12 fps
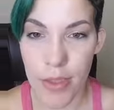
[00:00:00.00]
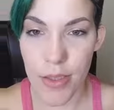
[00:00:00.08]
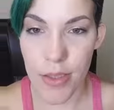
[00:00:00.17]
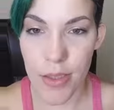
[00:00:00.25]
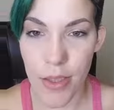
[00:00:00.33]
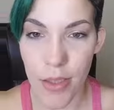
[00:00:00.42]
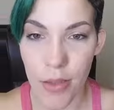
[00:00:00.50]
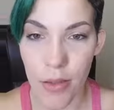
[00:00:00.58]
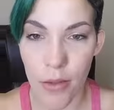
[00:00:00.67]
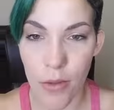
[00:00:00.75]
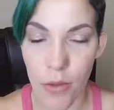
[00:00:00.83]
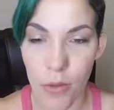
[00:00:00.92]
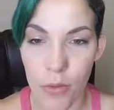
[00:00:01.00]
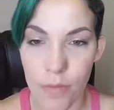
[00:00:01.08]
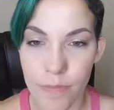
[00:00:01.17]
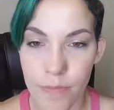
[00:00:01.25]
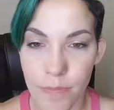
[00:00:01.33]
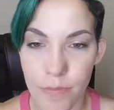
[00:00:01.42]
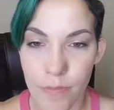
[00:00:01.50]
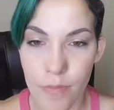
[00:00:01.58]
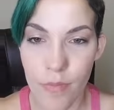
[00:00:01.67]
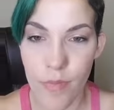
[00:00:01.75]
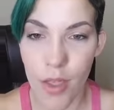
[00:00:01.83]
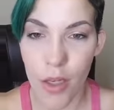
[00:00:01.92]
So,
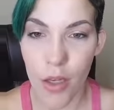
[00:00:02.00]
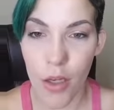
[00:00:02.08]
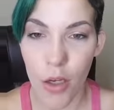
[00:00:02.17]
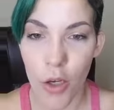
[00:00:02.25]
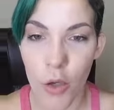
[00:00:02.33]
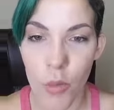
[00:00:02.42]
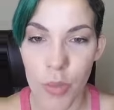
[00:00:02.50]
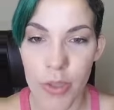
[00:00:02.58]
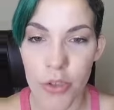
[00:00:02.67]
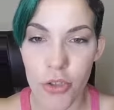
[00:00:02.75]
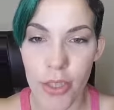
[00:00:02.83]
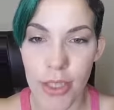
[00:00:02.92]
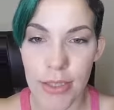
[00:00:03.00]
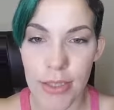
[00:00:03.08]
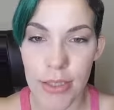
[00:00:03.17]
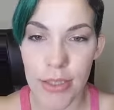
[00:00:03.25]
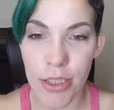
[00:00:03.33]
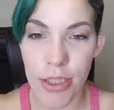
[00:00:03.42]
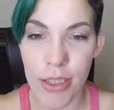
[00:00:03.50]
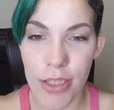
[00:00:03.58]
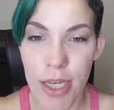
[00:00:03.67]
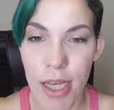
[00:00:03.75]
hope and transition,